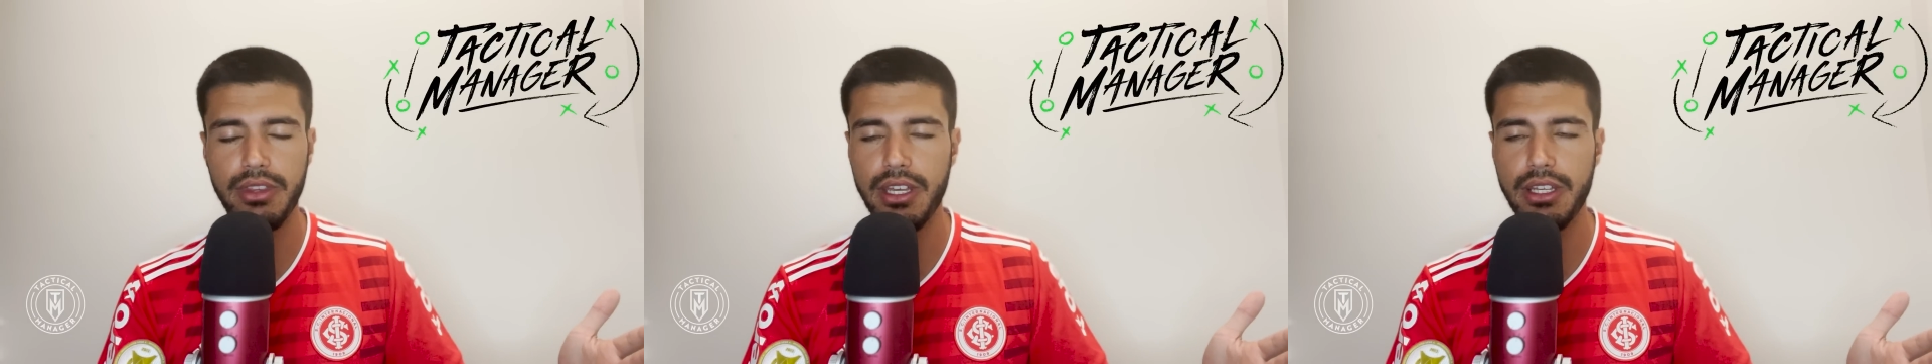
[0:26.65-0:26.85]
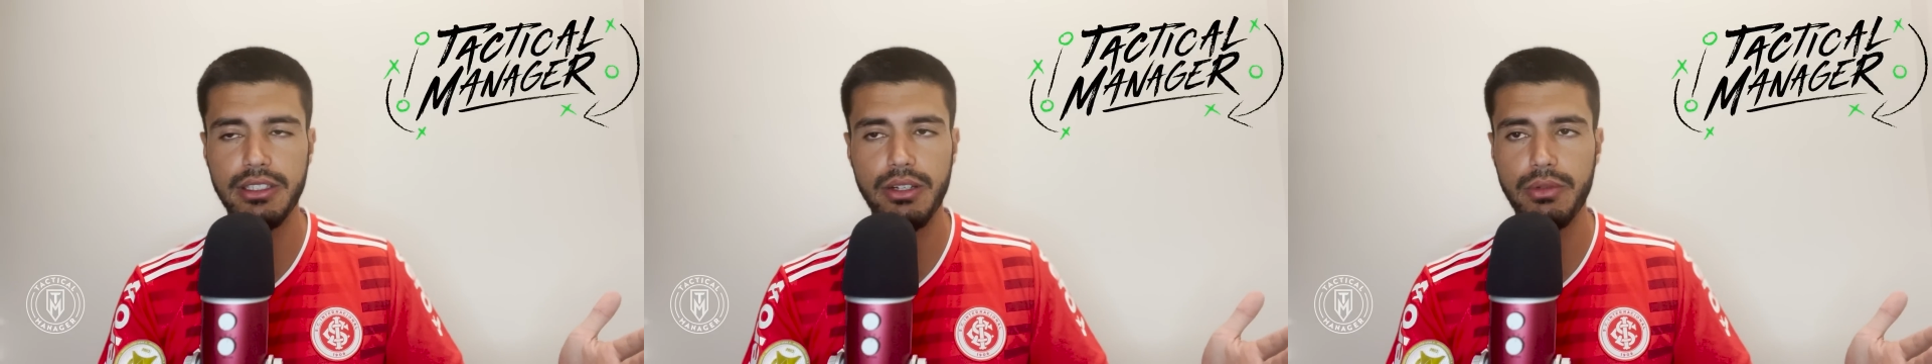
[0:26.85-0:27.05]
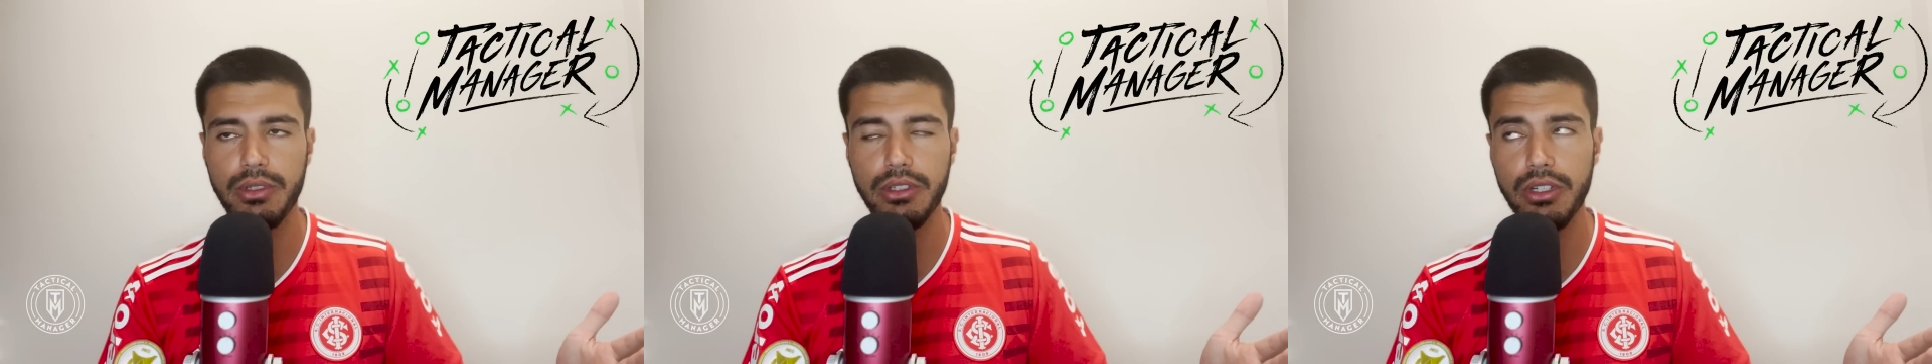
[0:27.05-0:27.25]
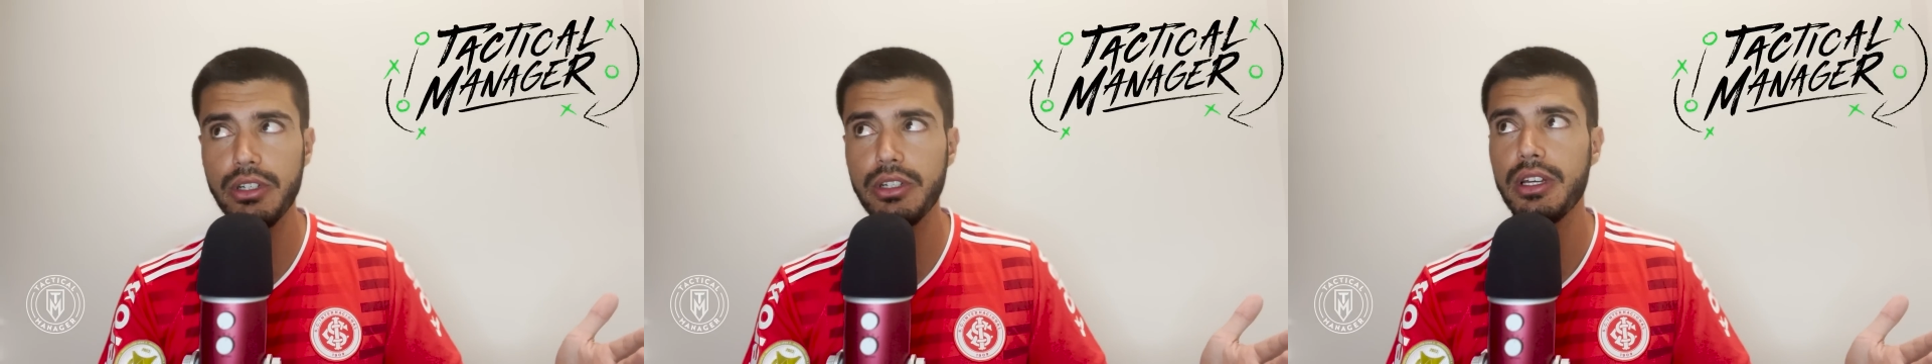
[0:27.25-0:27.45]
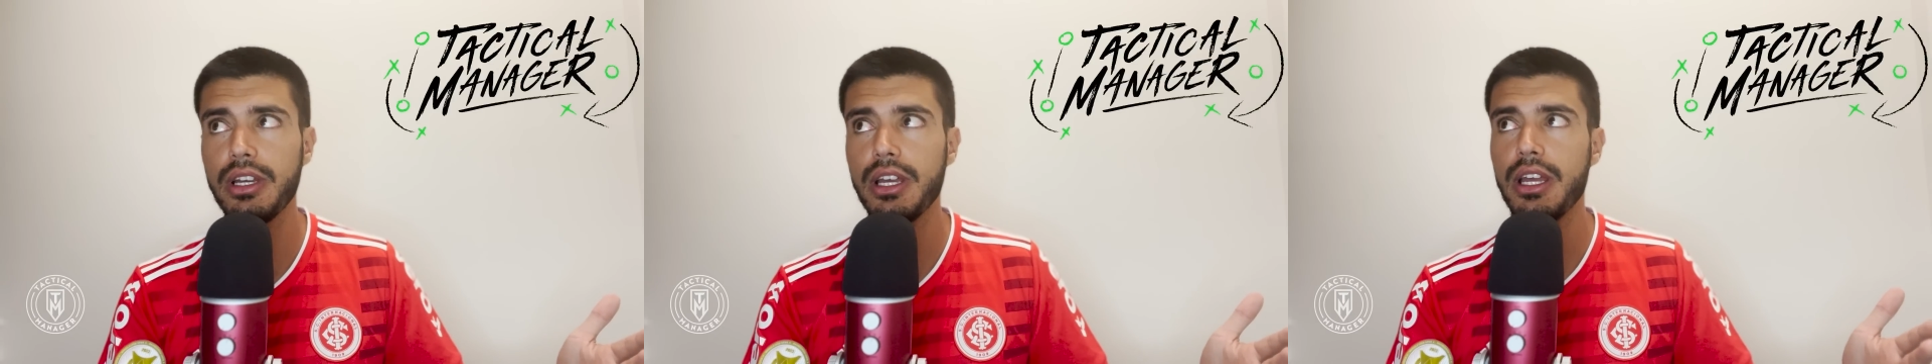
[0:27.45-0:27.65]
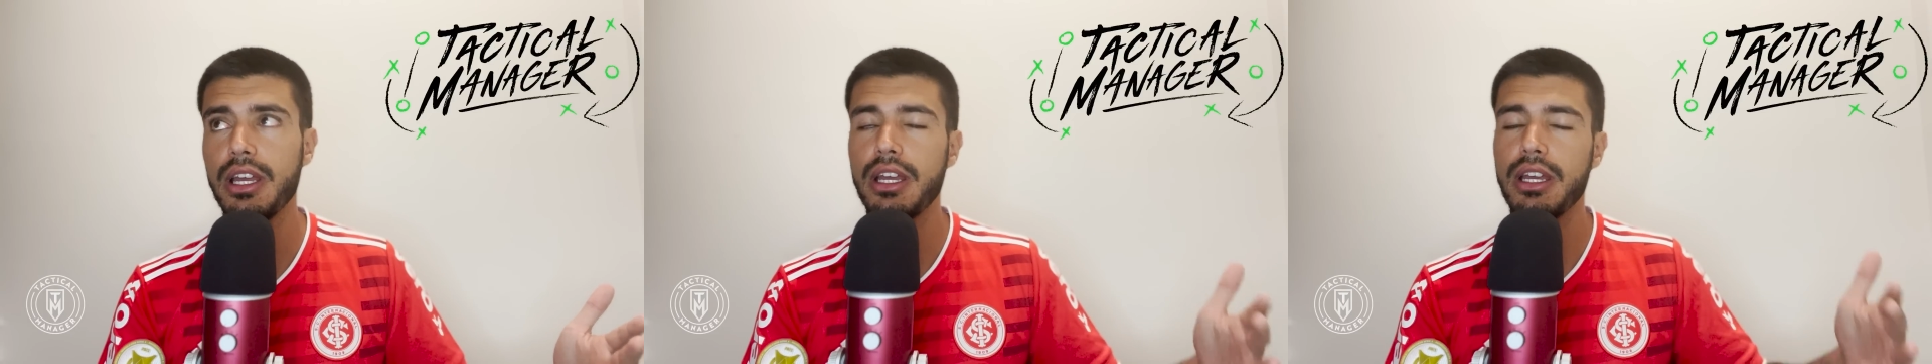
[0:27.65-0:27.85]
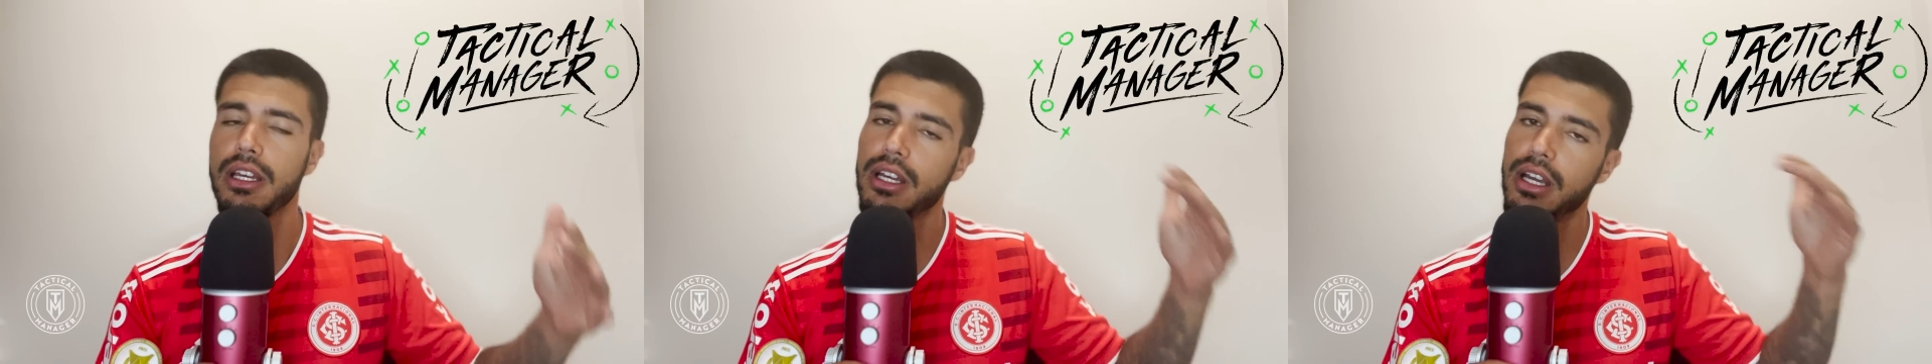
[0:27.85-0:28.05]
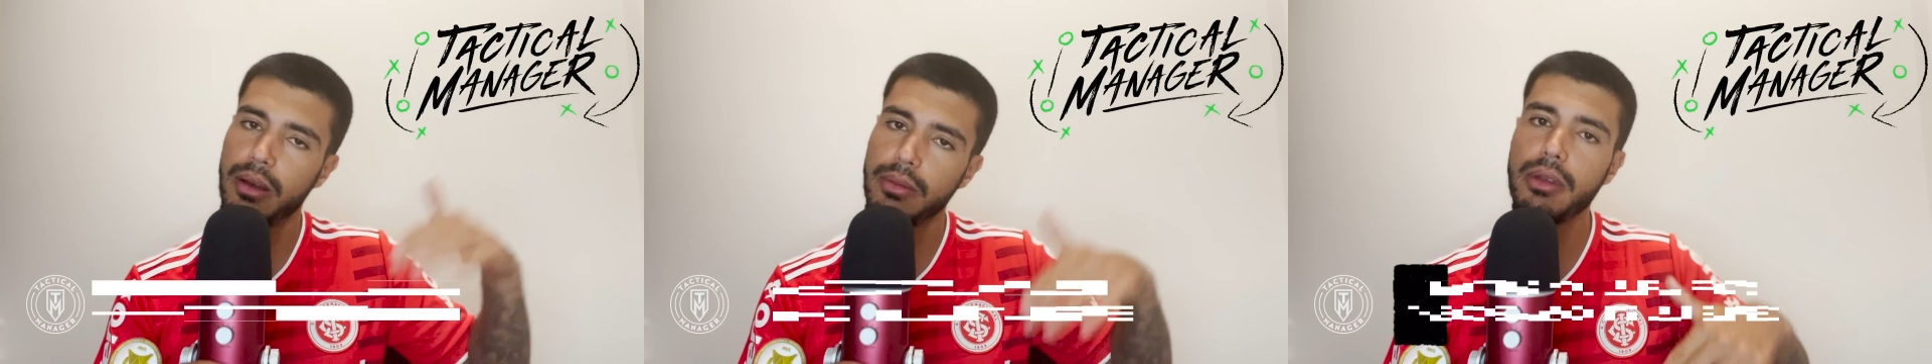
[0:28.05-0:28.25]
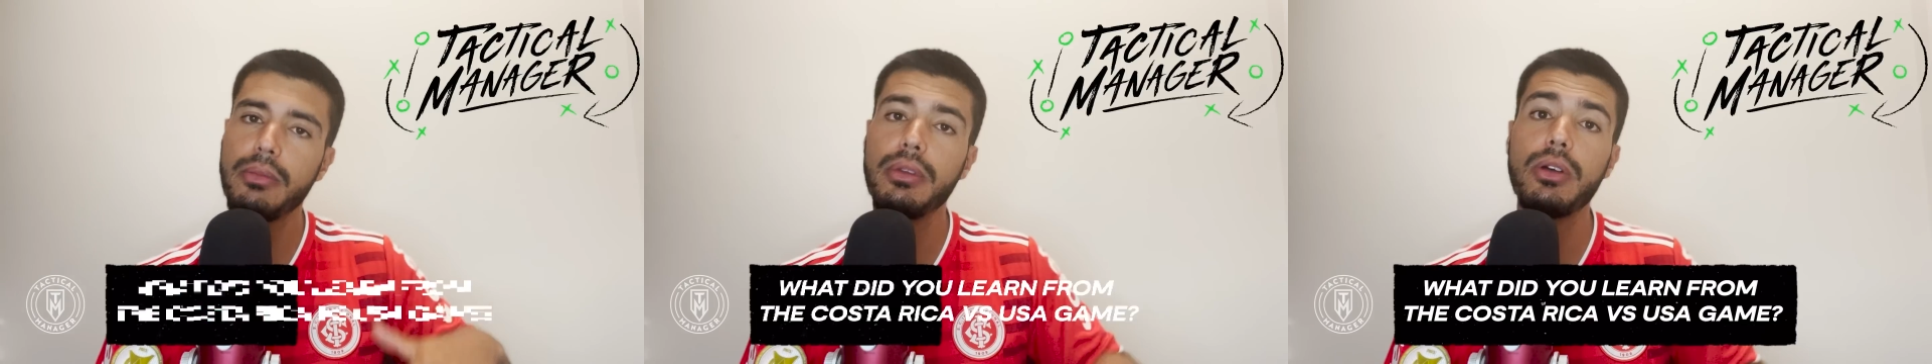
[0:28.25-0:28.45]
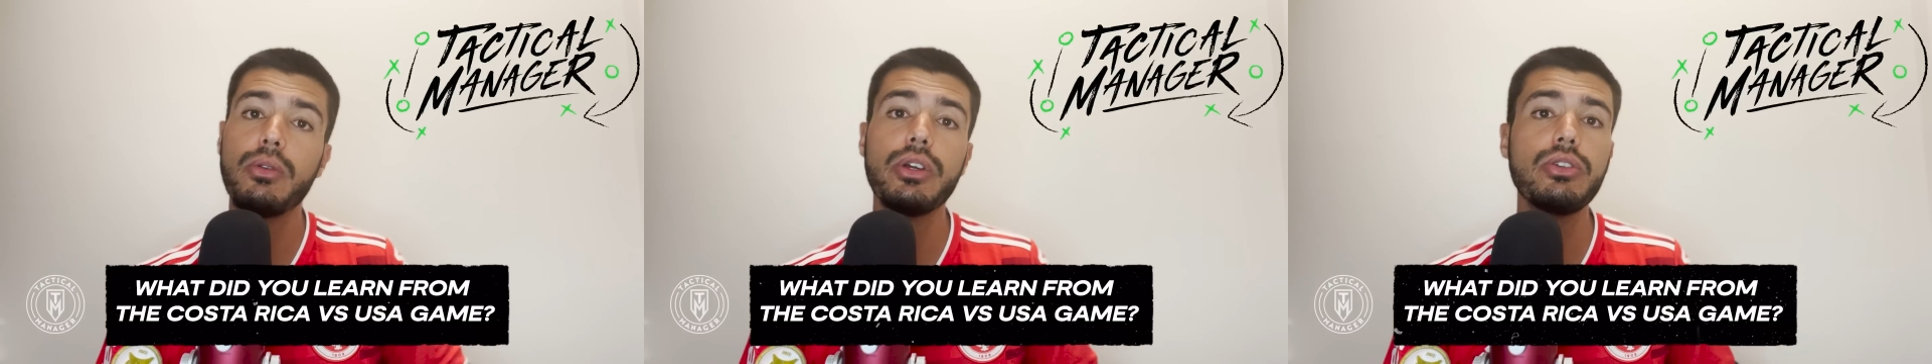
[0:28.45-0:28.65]
things that we learned, Comment down
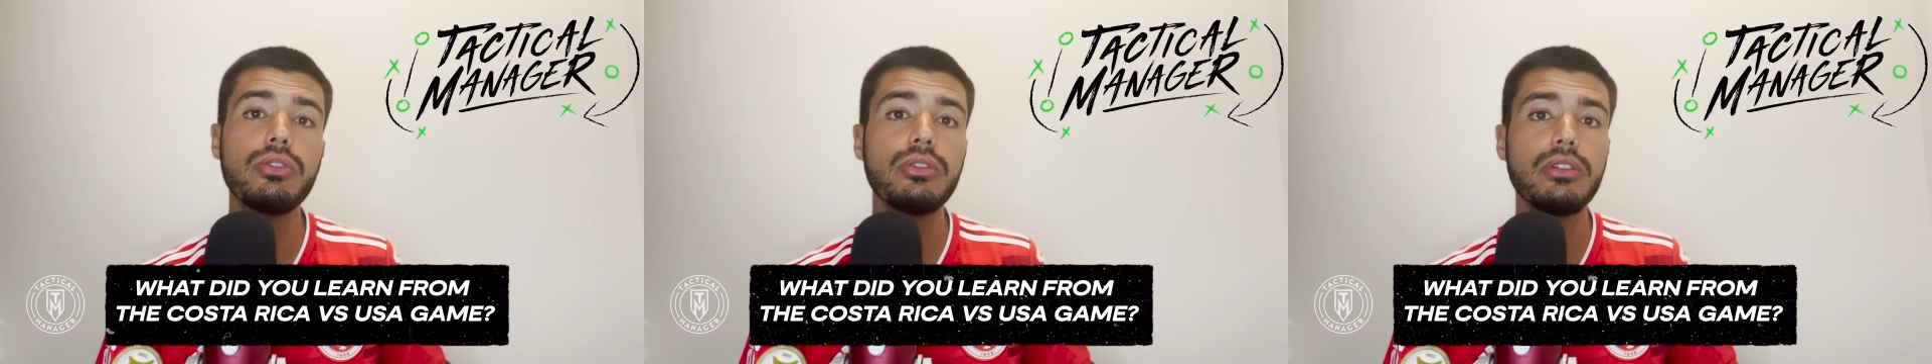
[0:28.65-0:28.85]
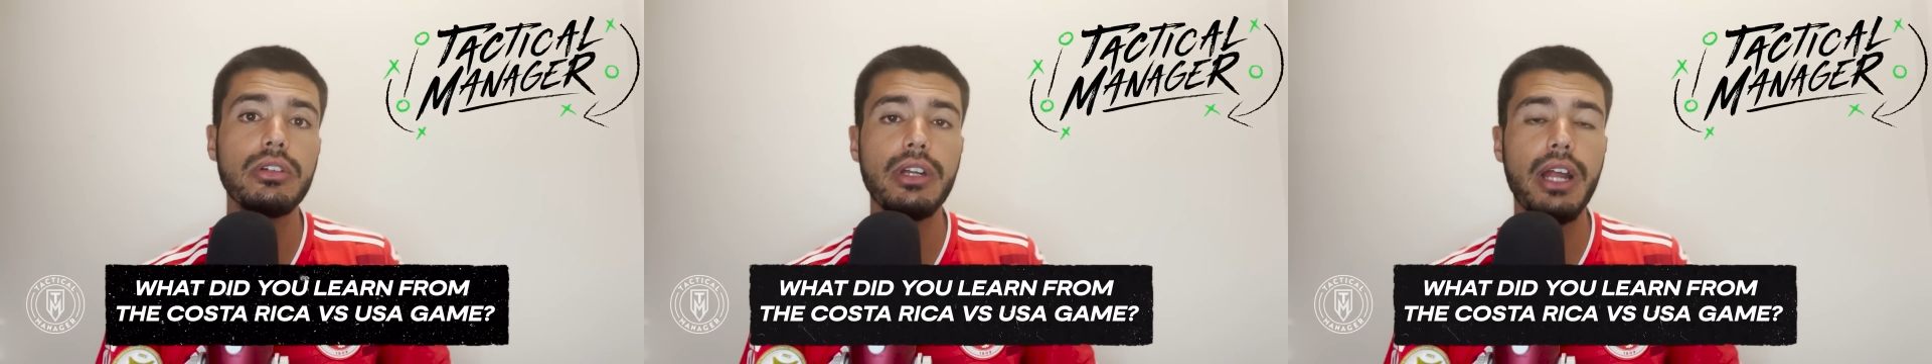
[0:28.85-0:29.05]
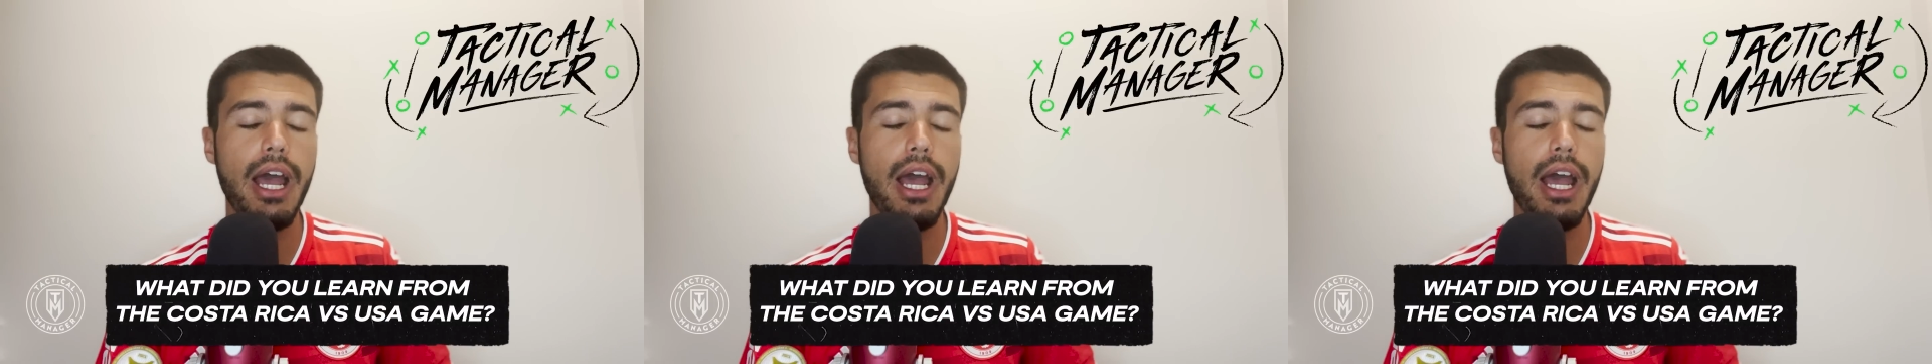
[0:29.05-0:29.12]
below what you learned.